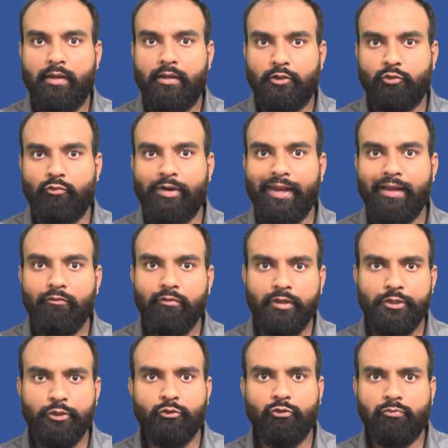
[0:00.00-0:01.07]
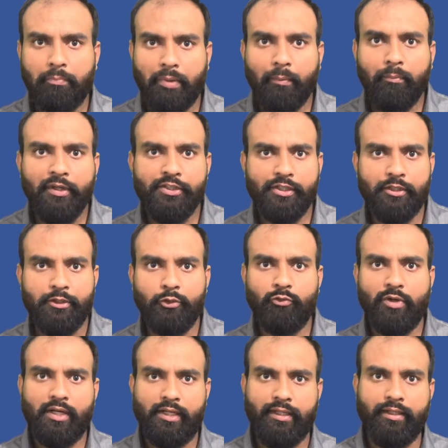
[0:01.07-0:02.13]
So whenever you publish a new
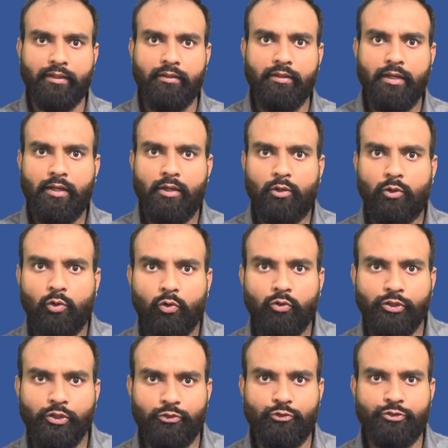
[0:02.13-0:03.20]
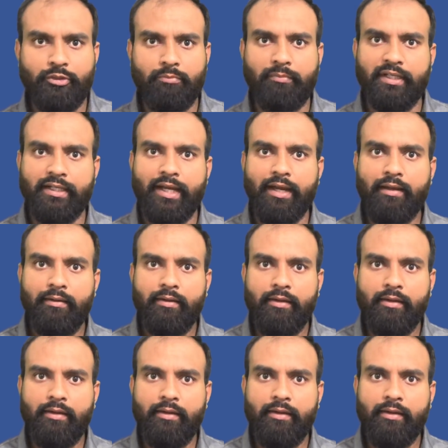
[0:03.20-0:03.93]
article, go on your social media,